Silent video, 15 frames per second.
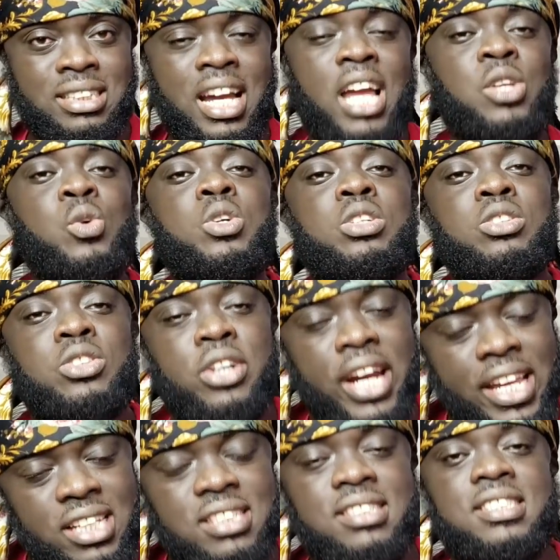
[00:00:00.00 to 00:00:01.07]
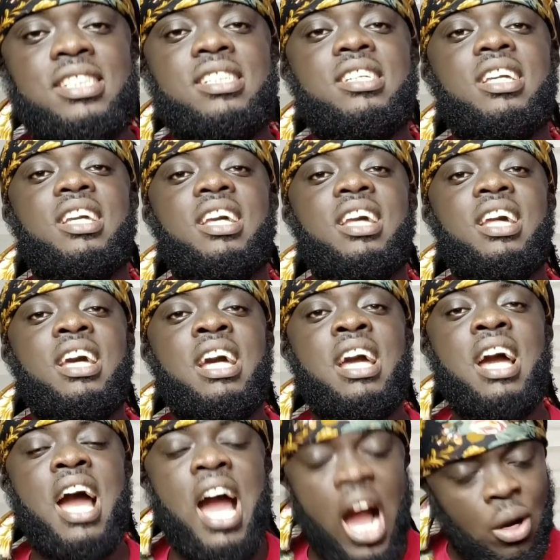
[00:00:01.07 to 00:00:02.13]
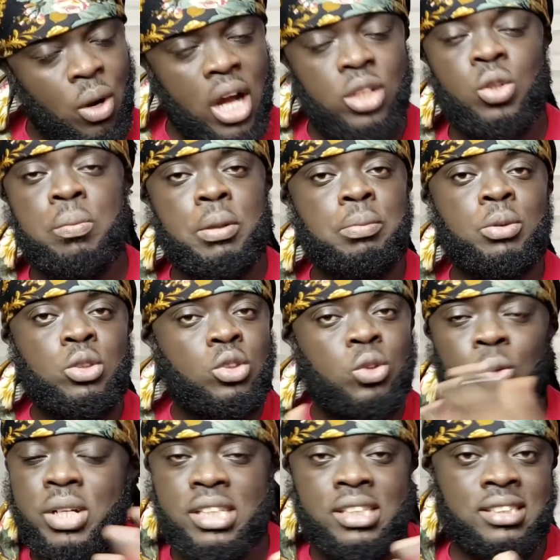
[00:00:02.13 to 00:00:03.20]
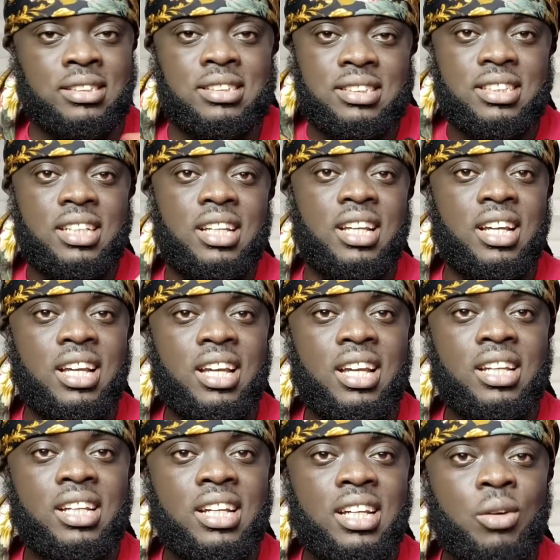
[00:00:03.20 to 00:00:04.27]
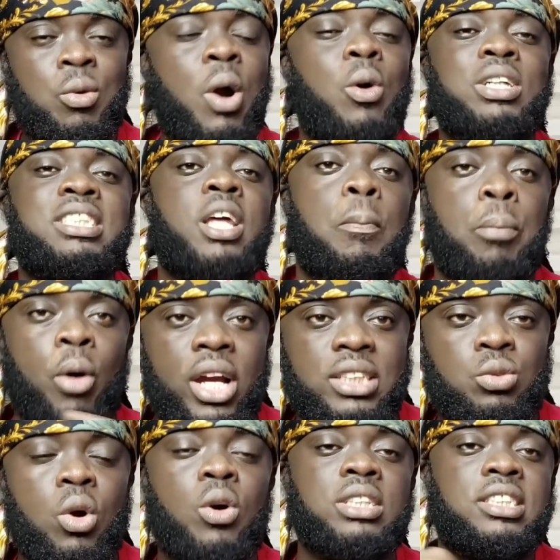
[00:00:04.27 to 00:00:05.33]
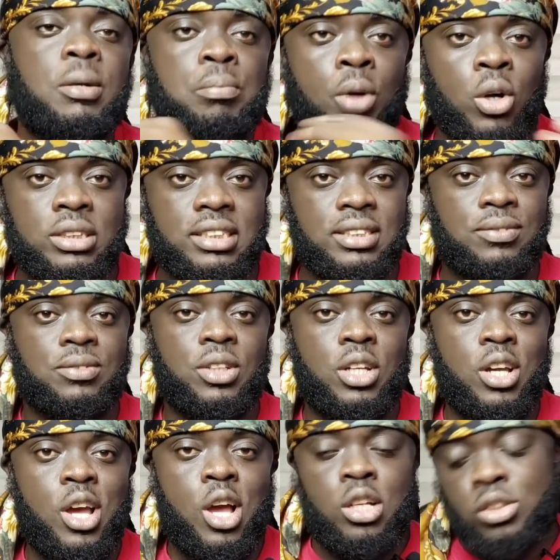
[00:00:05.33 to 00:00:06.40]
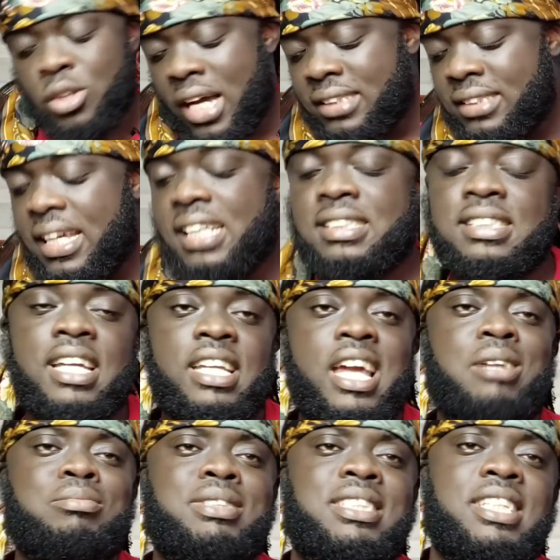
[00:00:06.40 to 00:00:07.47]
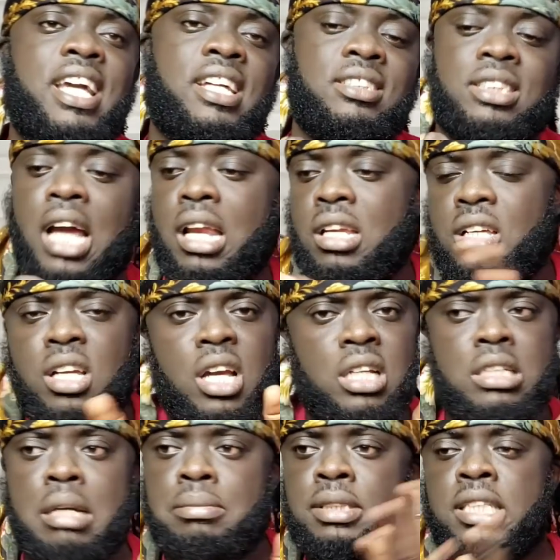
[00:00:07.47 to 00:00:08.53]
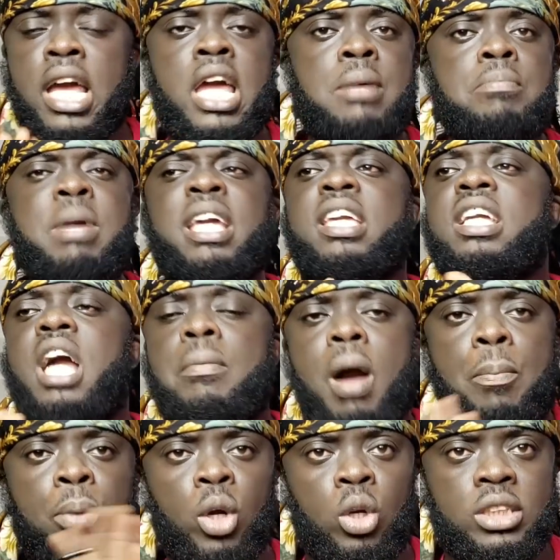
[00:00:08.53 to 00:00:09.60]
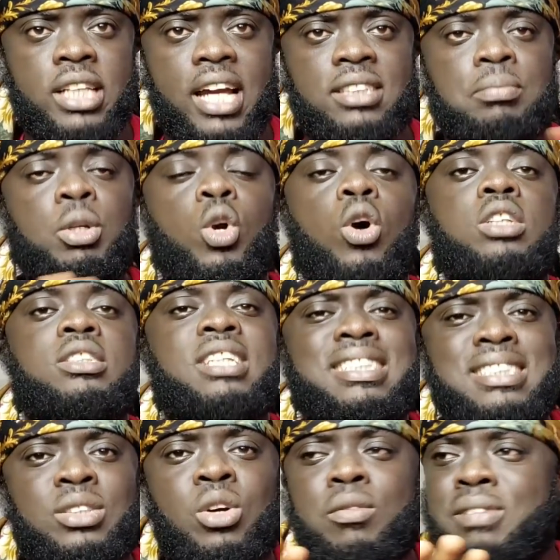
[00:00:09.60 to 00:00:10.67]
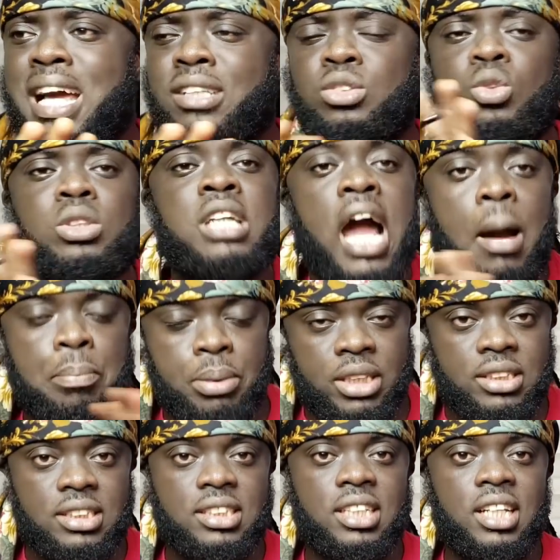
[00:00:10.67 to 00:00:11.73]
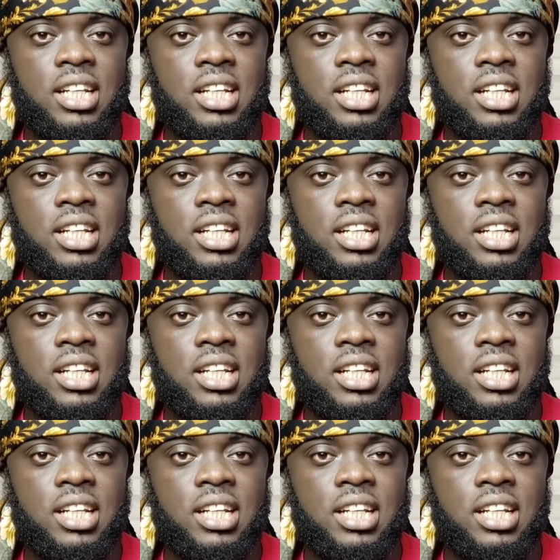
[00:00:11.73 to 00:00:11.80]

Are you crazy? How are you people doing this? What was the point? What was the motive? So as I said, MTN, Charlie, them say, make it come apologize because nothing of that sort happened.